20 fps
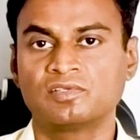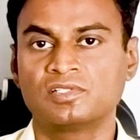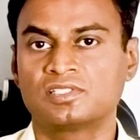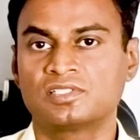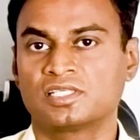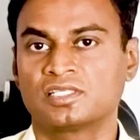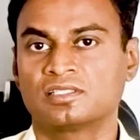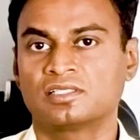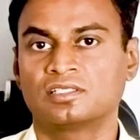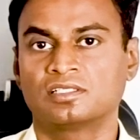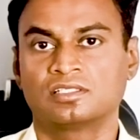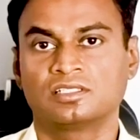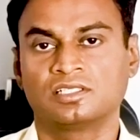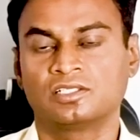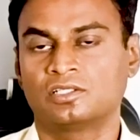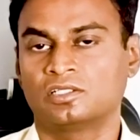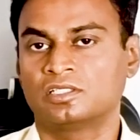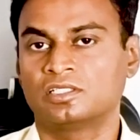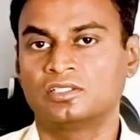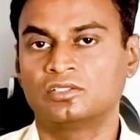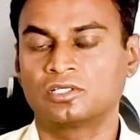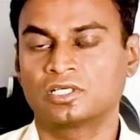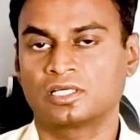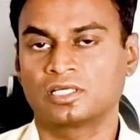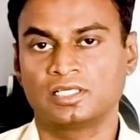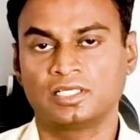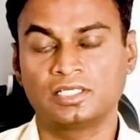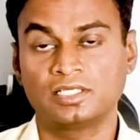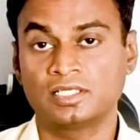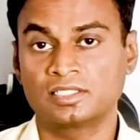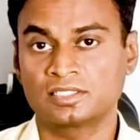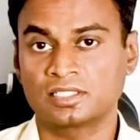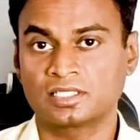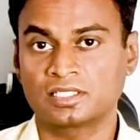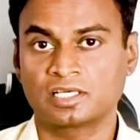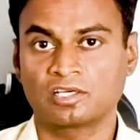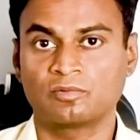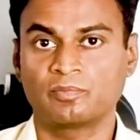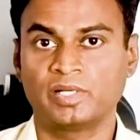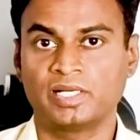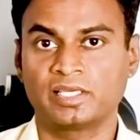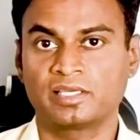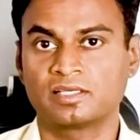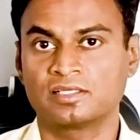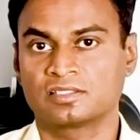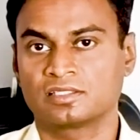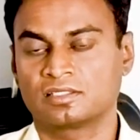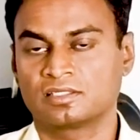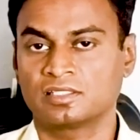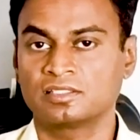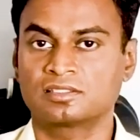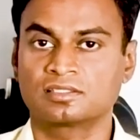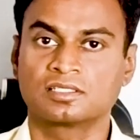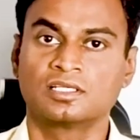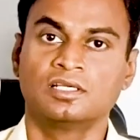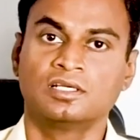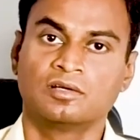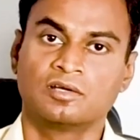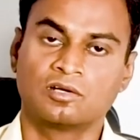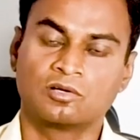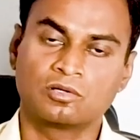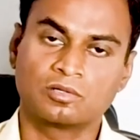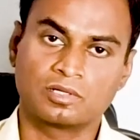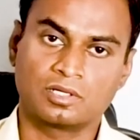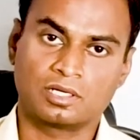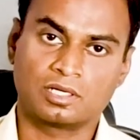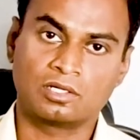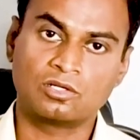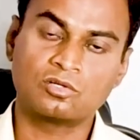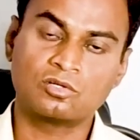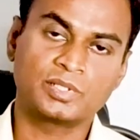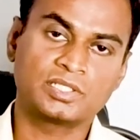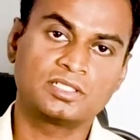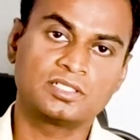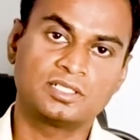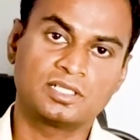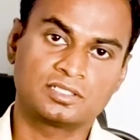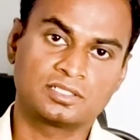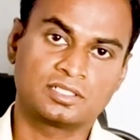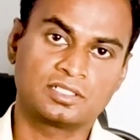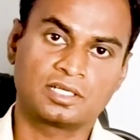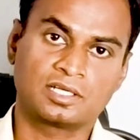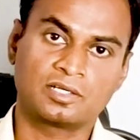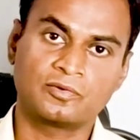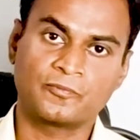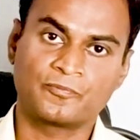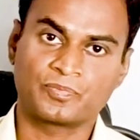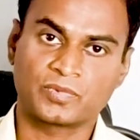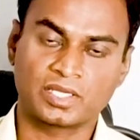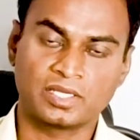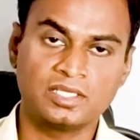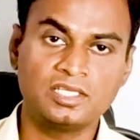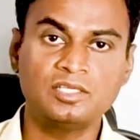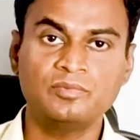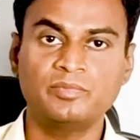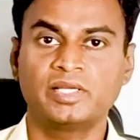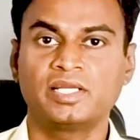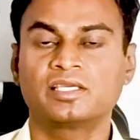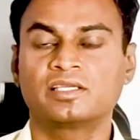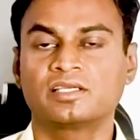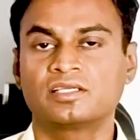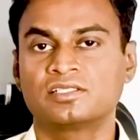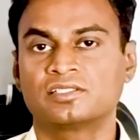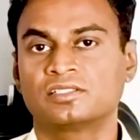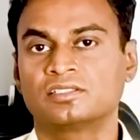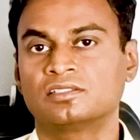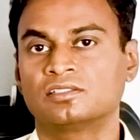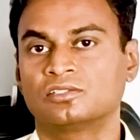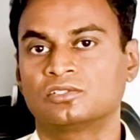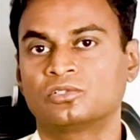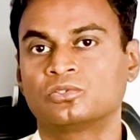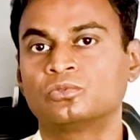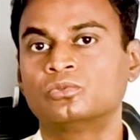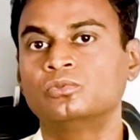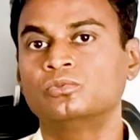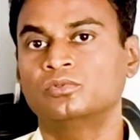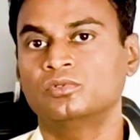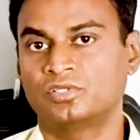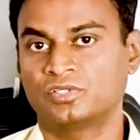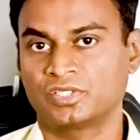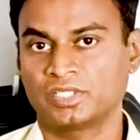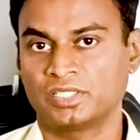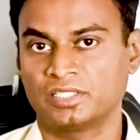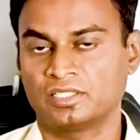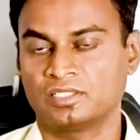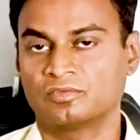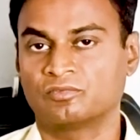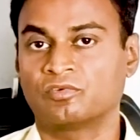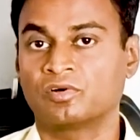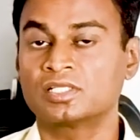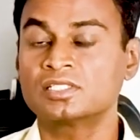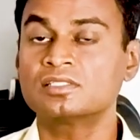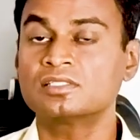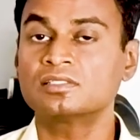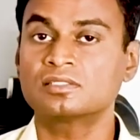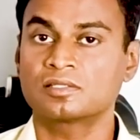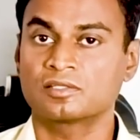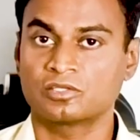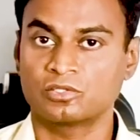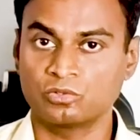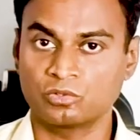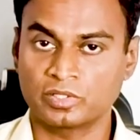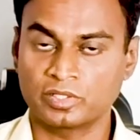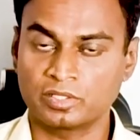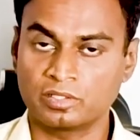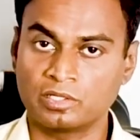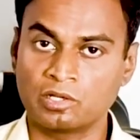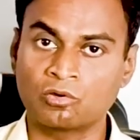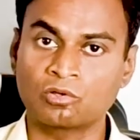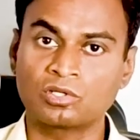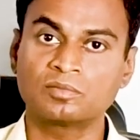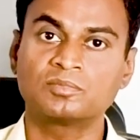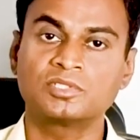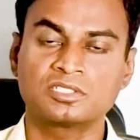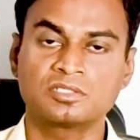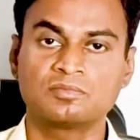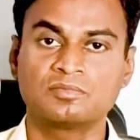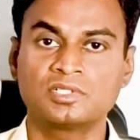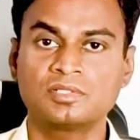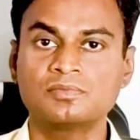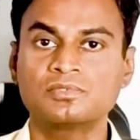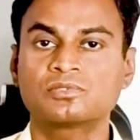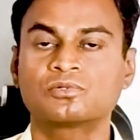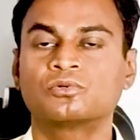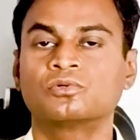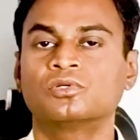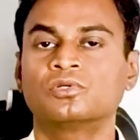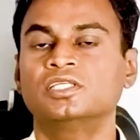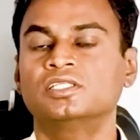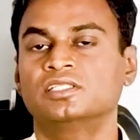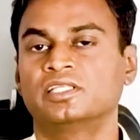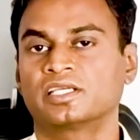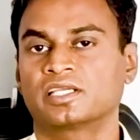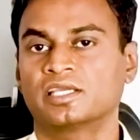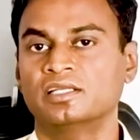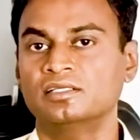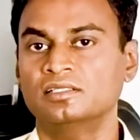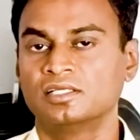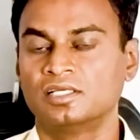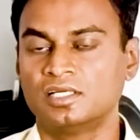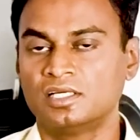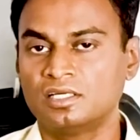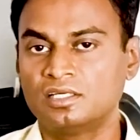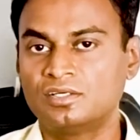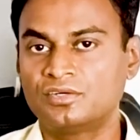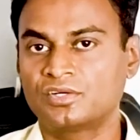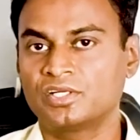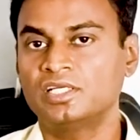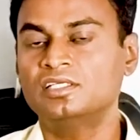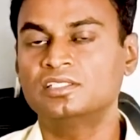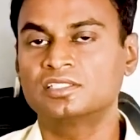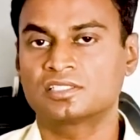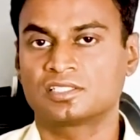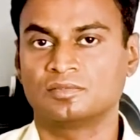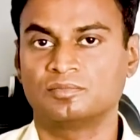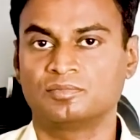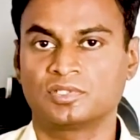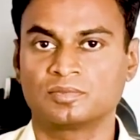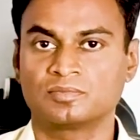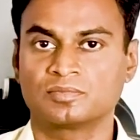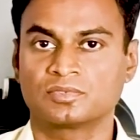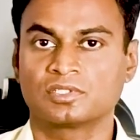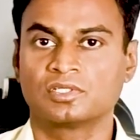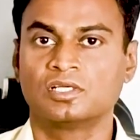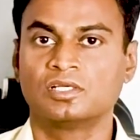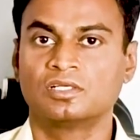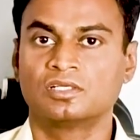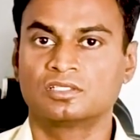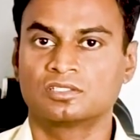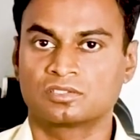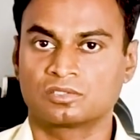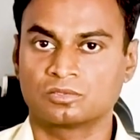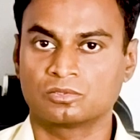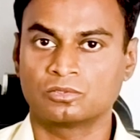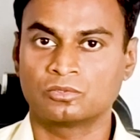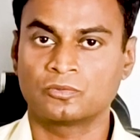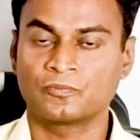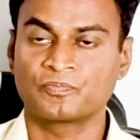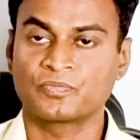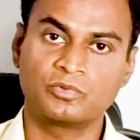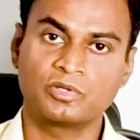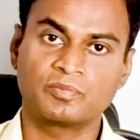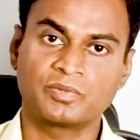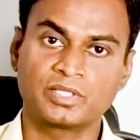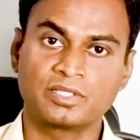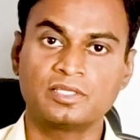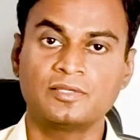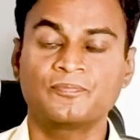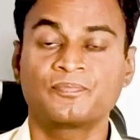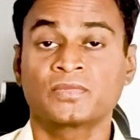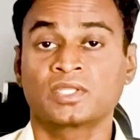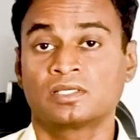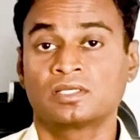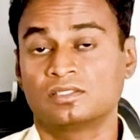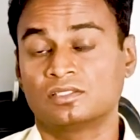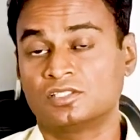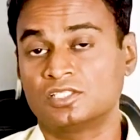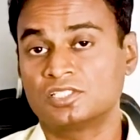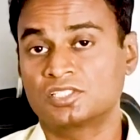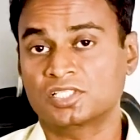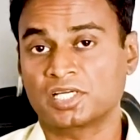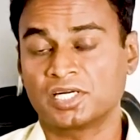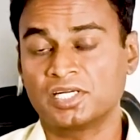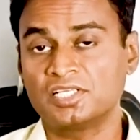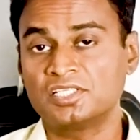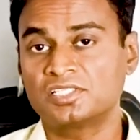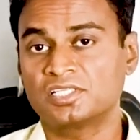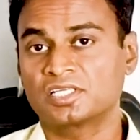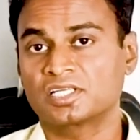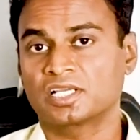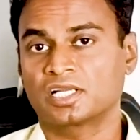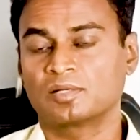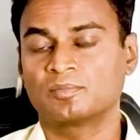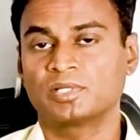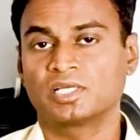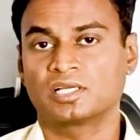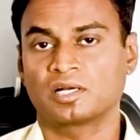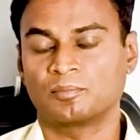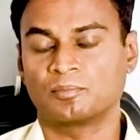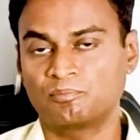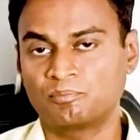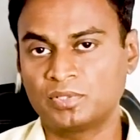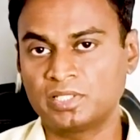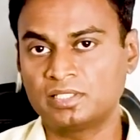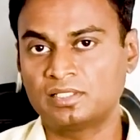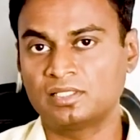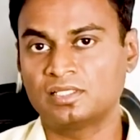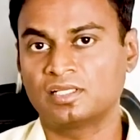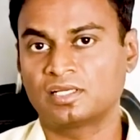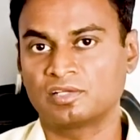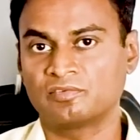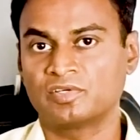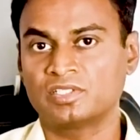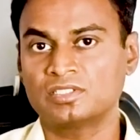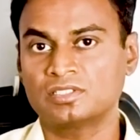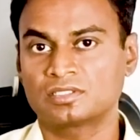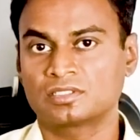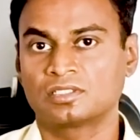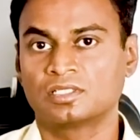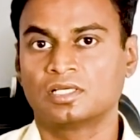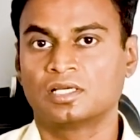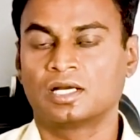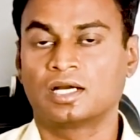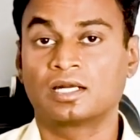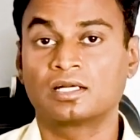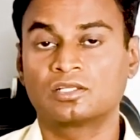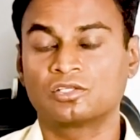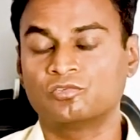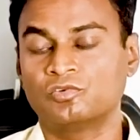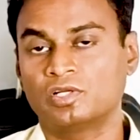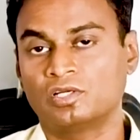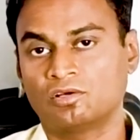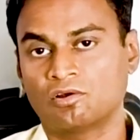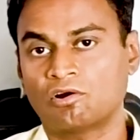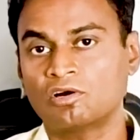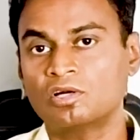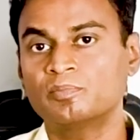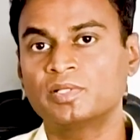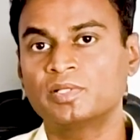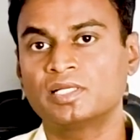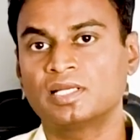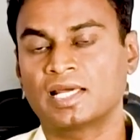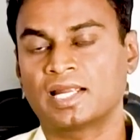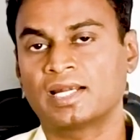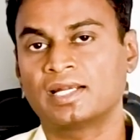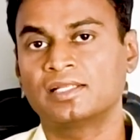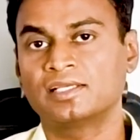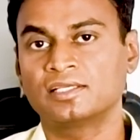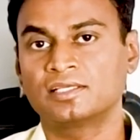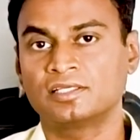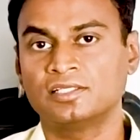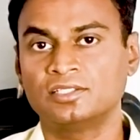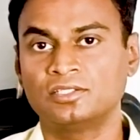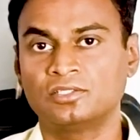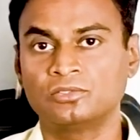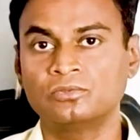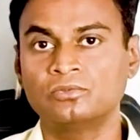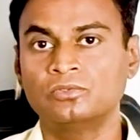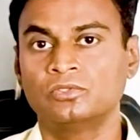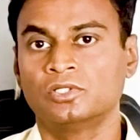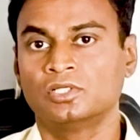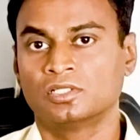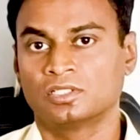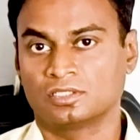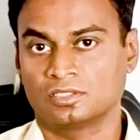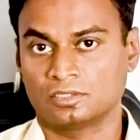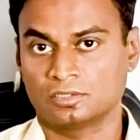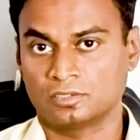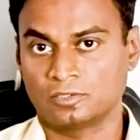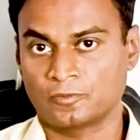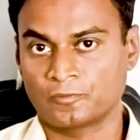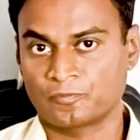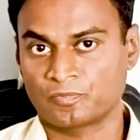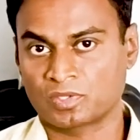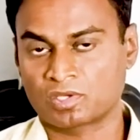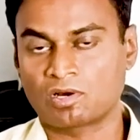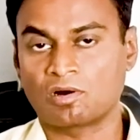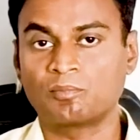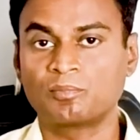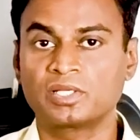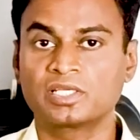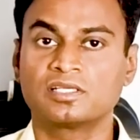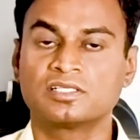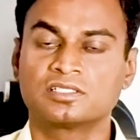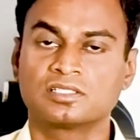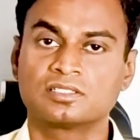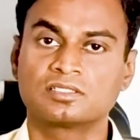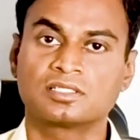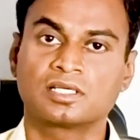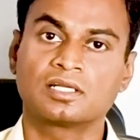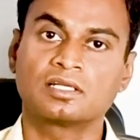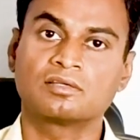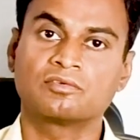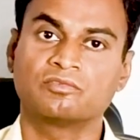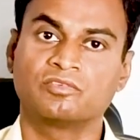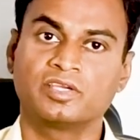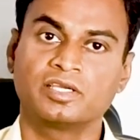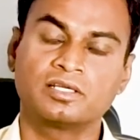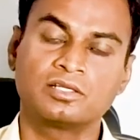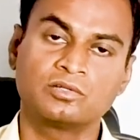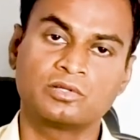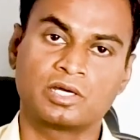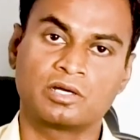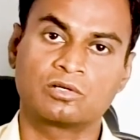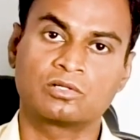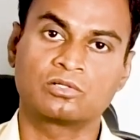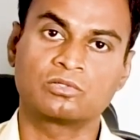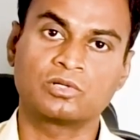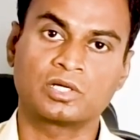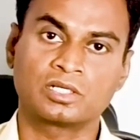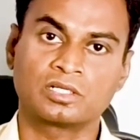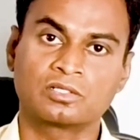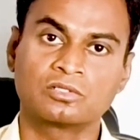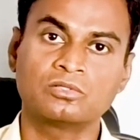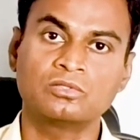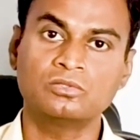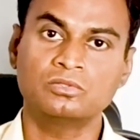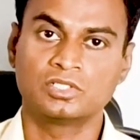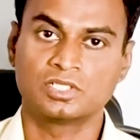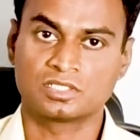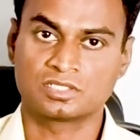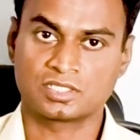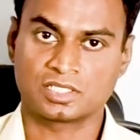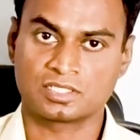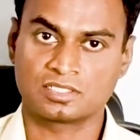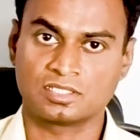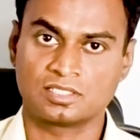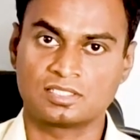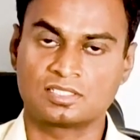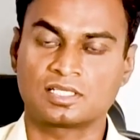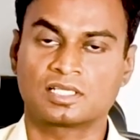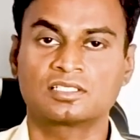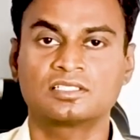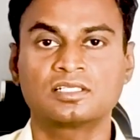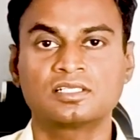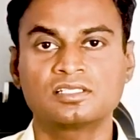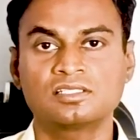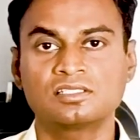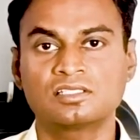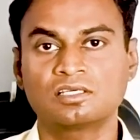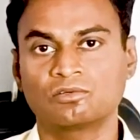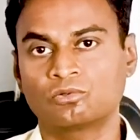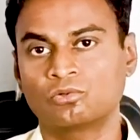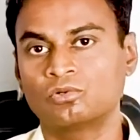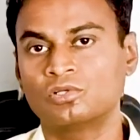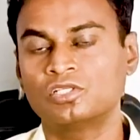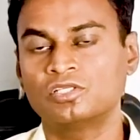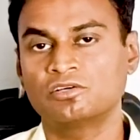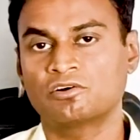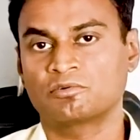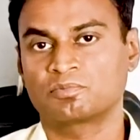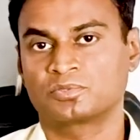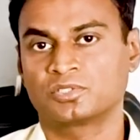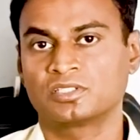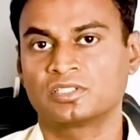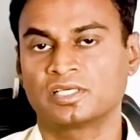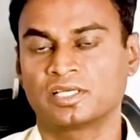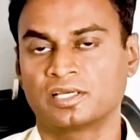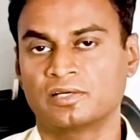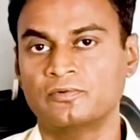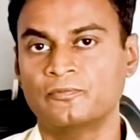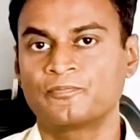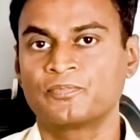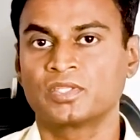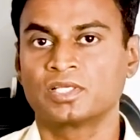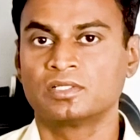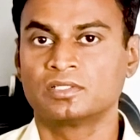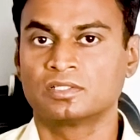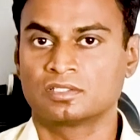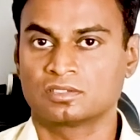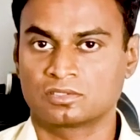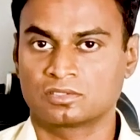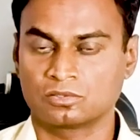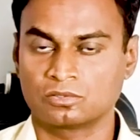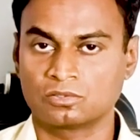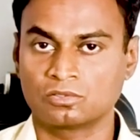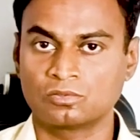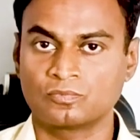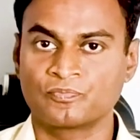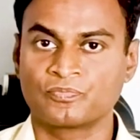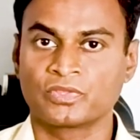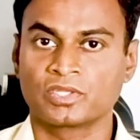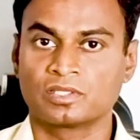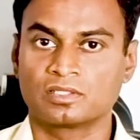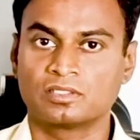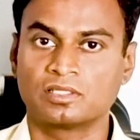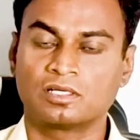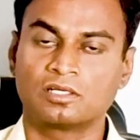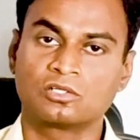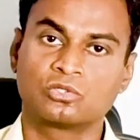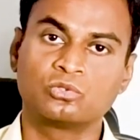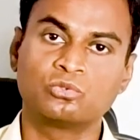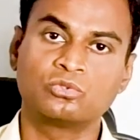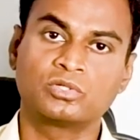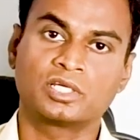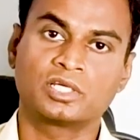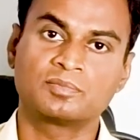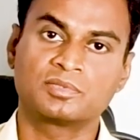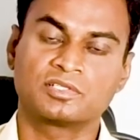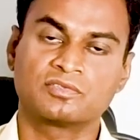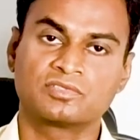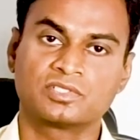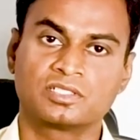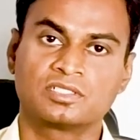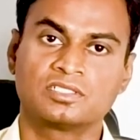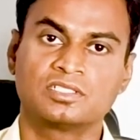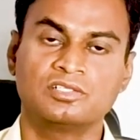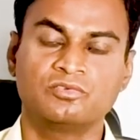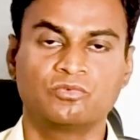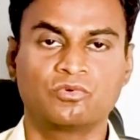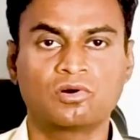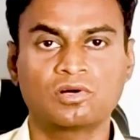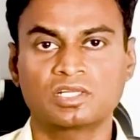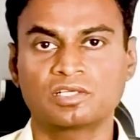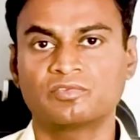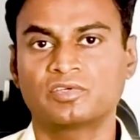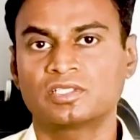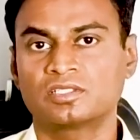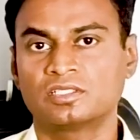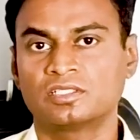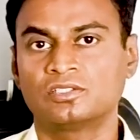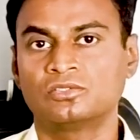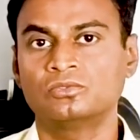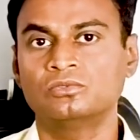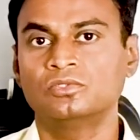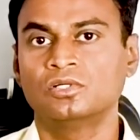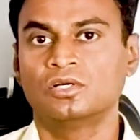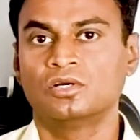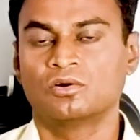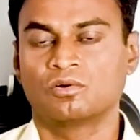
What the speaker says: will say that it doesn't have medication. Yes, allopathy doesn't have any medication to treat it. Once you develop the symptoms, only they can treat the symptoms. So homeopathy, this condition can be completely reversed, and you will not be landing into complications and where you have to undergo surgery. Surgery is the only option they have. So there are two types of surgery. Whatever they do,